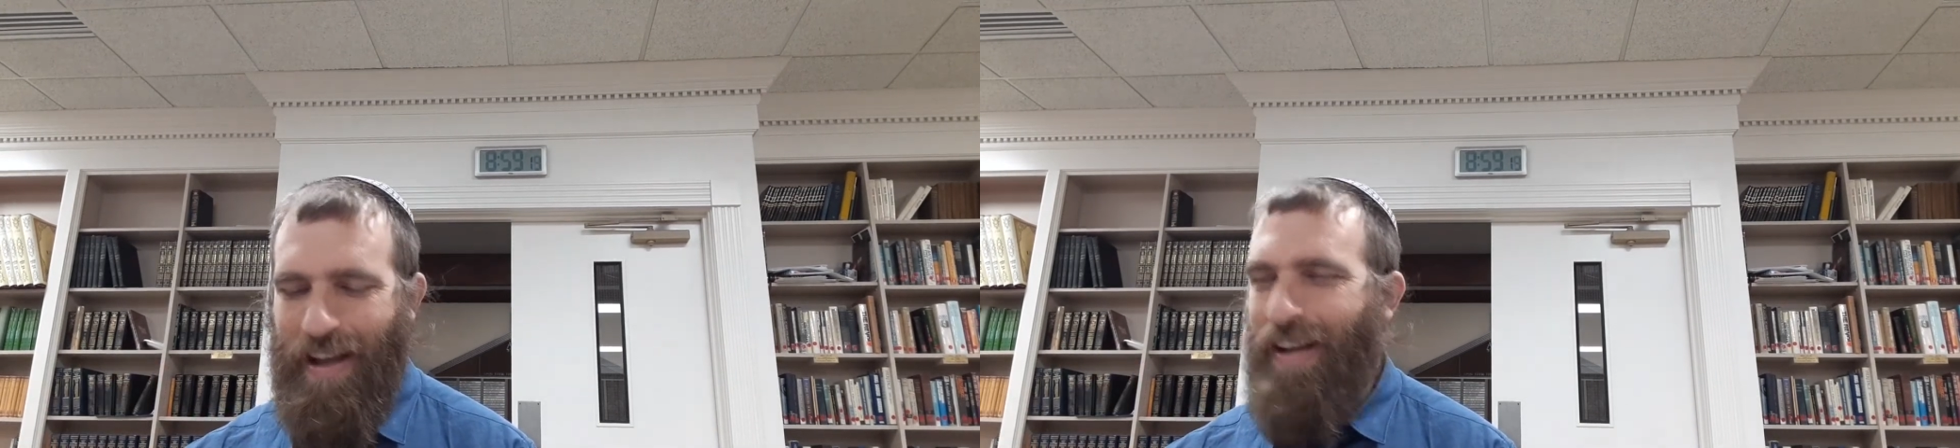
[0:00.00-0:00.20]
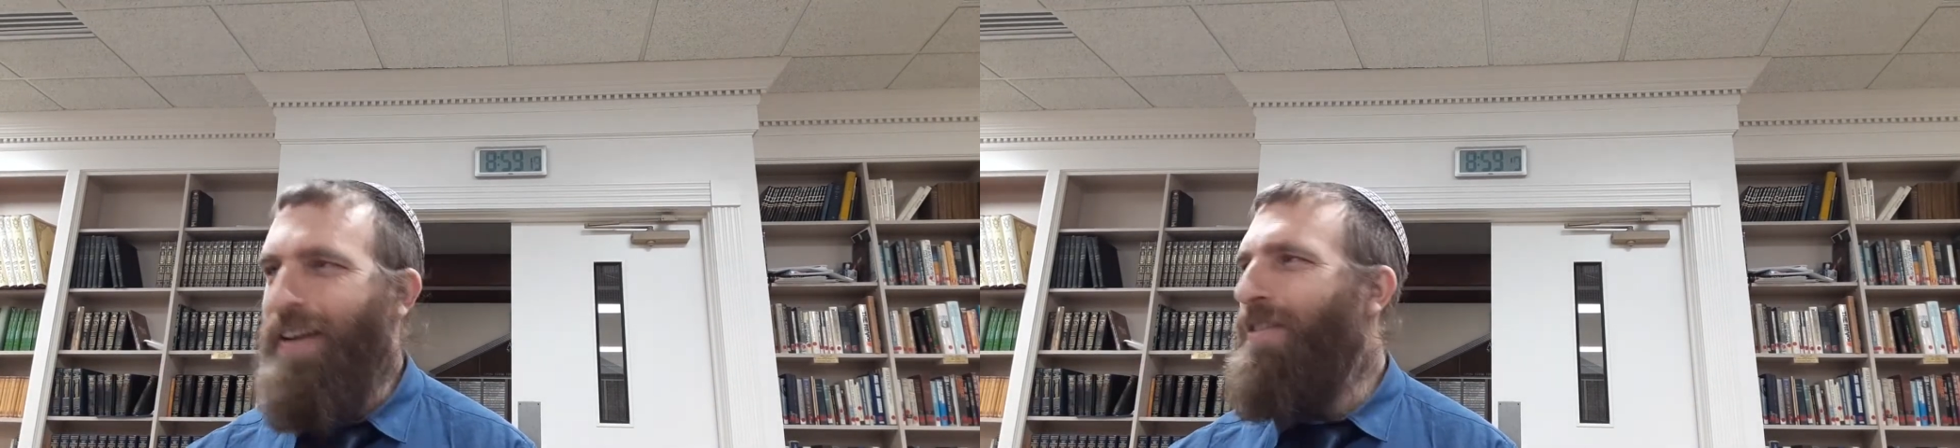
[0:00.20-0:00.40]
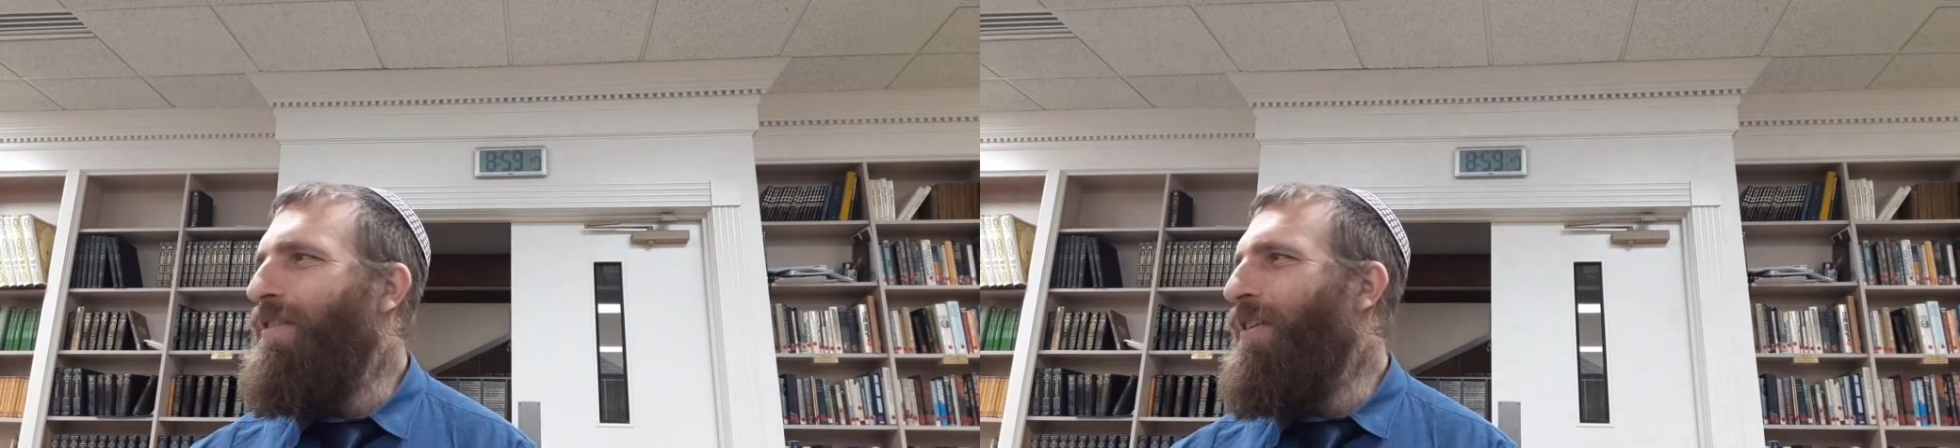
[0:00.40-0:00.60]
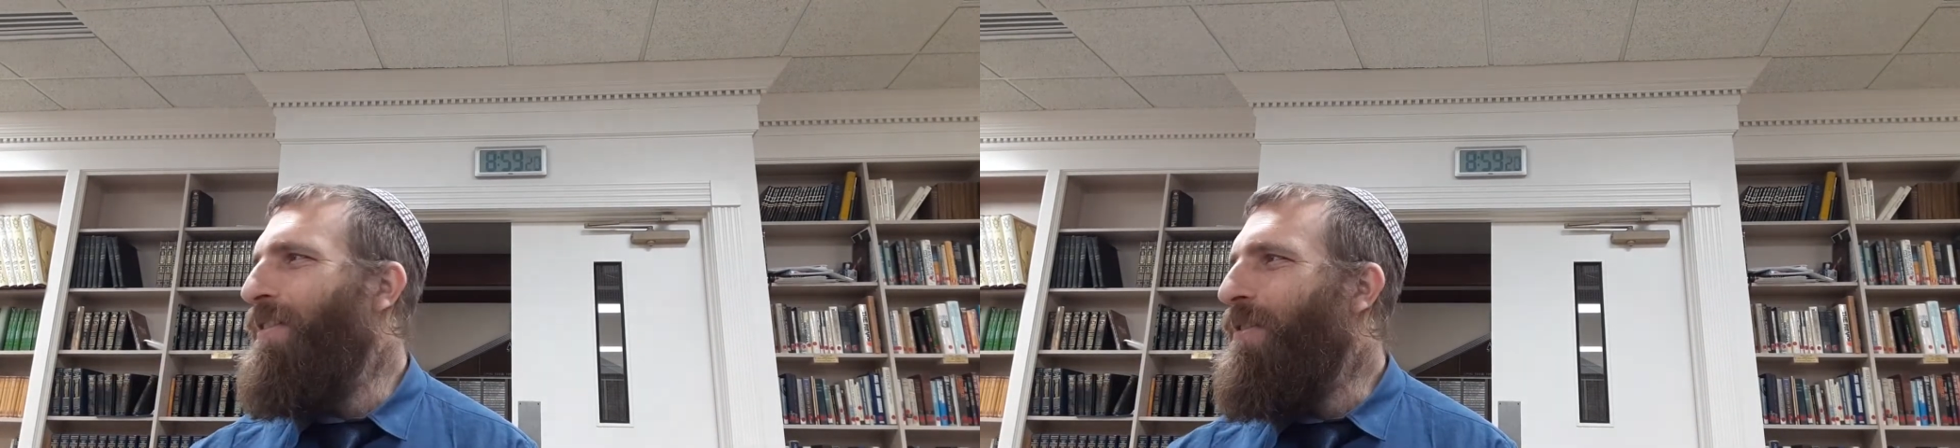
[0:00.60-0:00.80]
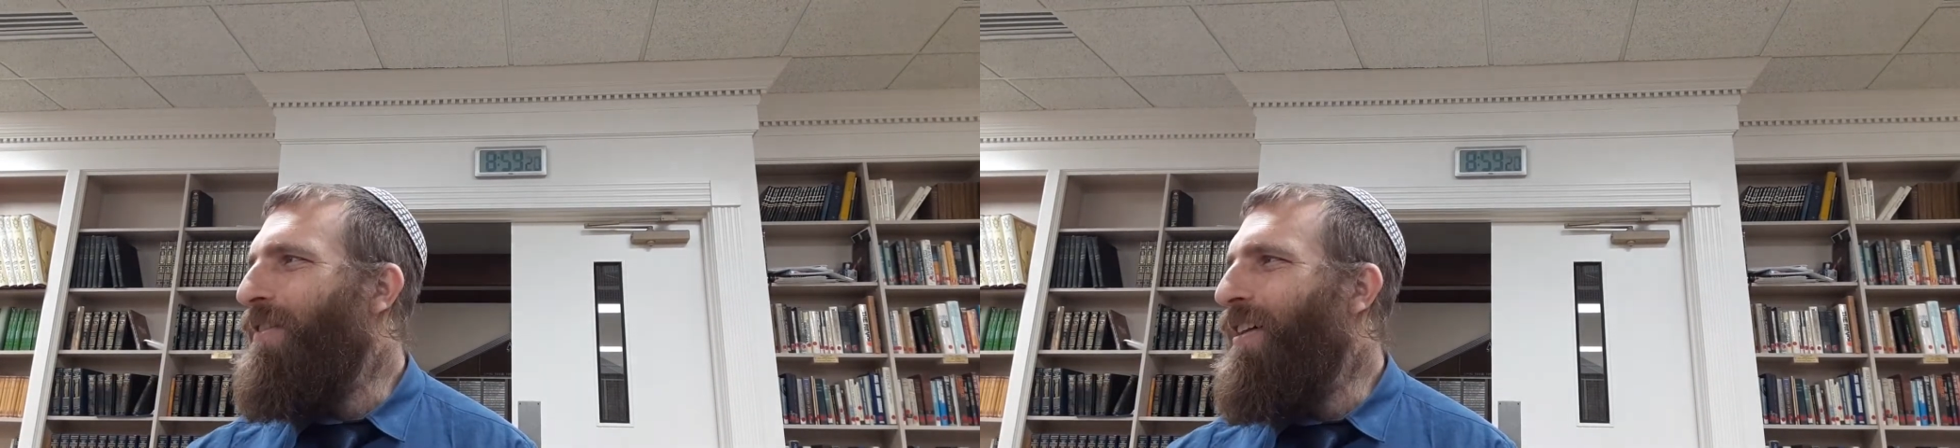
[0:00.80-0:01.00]
I got to the
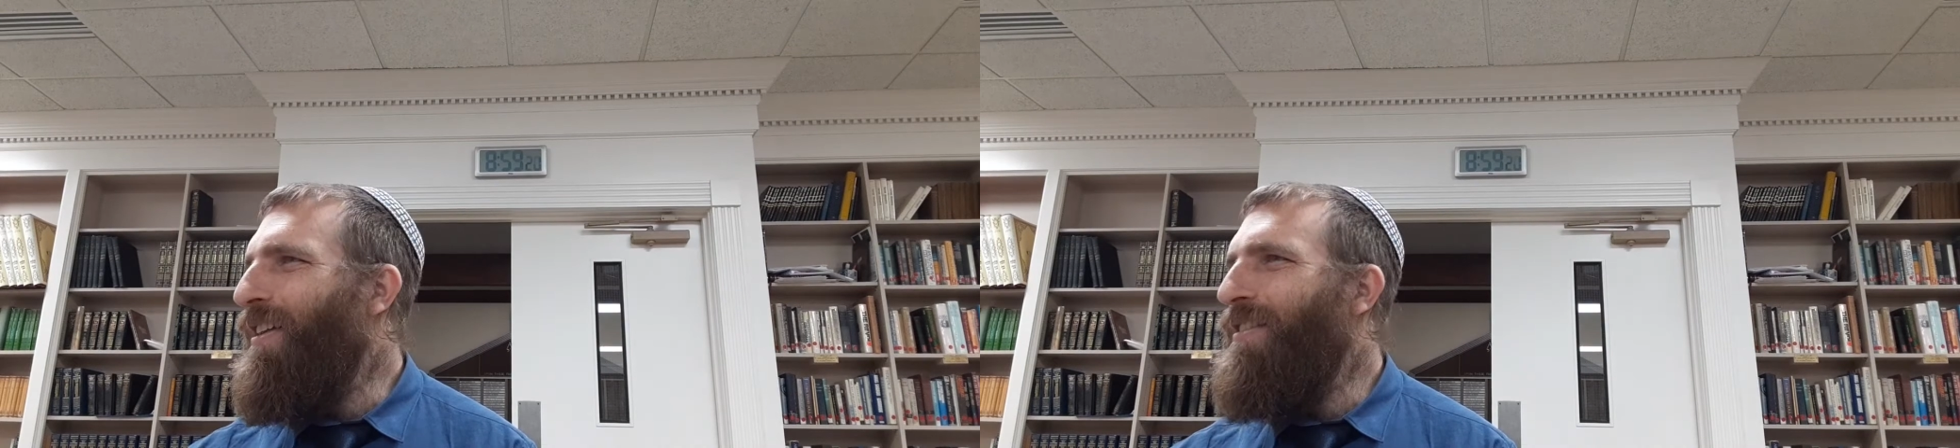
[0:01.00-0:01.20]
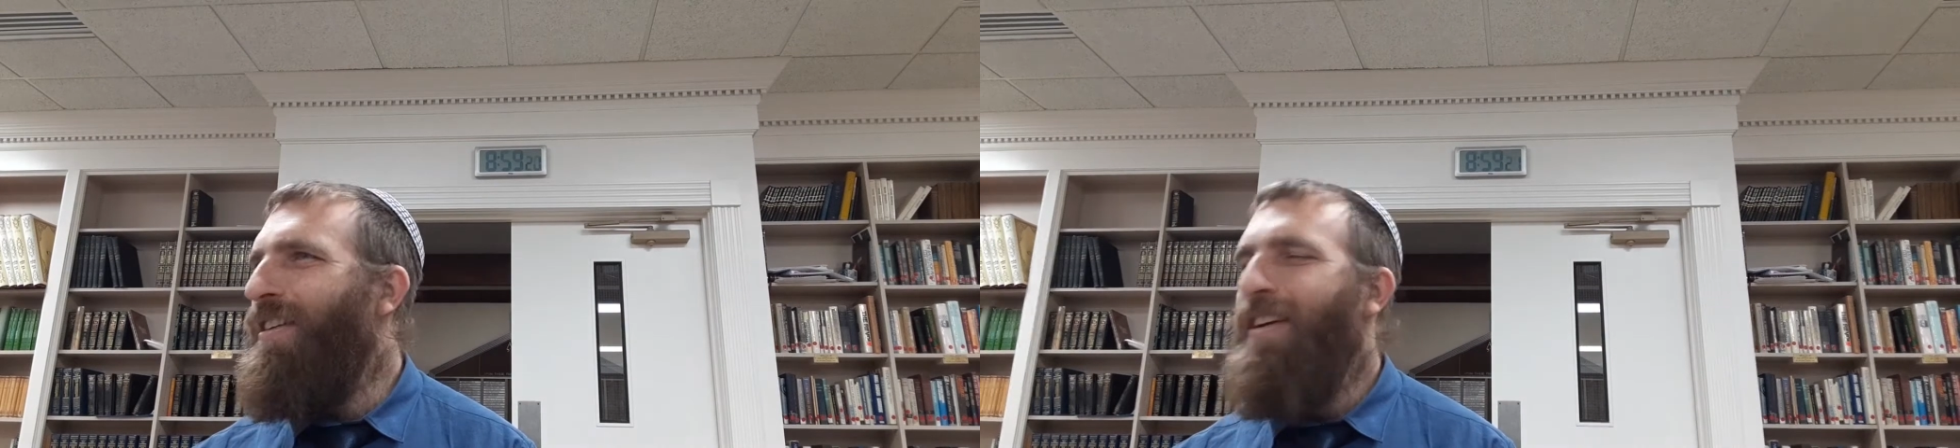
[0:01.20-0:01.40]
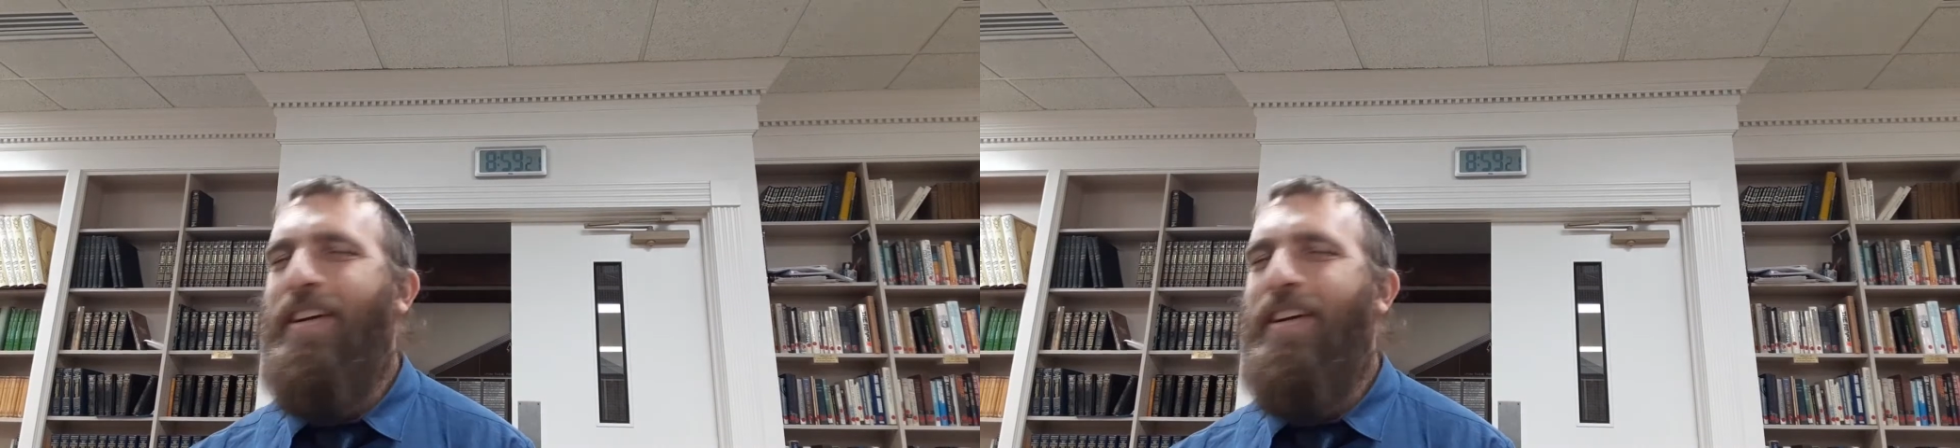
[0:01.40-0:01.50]
hotel,